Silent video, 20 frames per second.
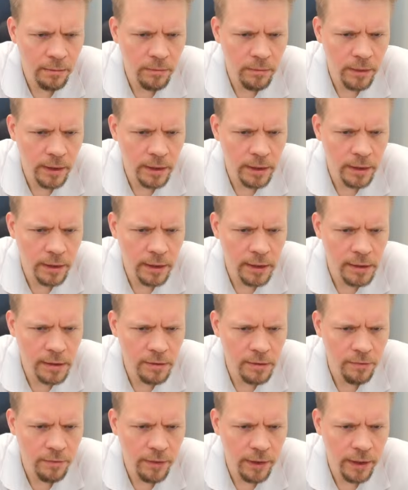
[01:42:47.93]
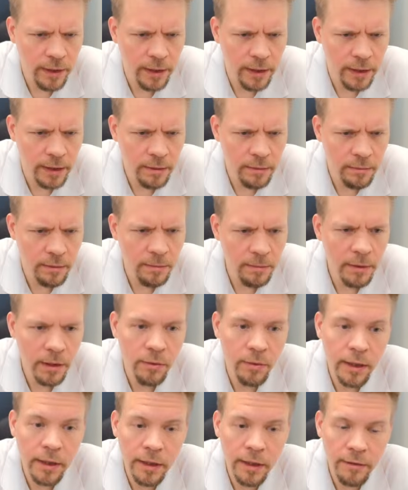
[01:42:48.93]
at least fine. Maybe
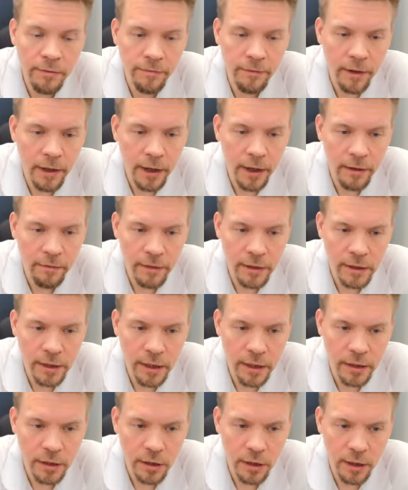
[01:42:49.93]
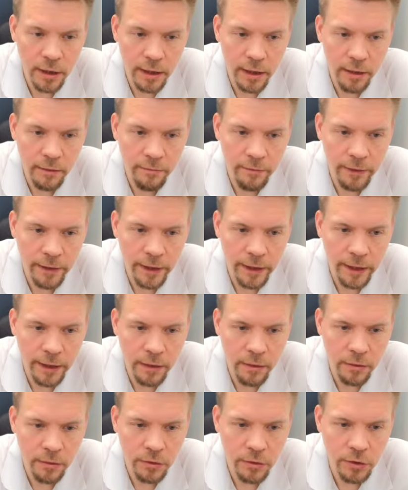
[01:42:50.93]
queen d5 is actually a very
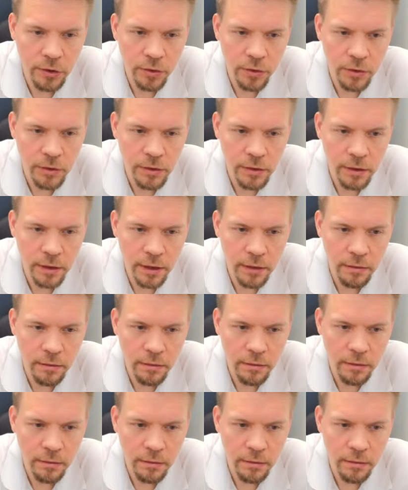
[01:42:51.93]
good choice now.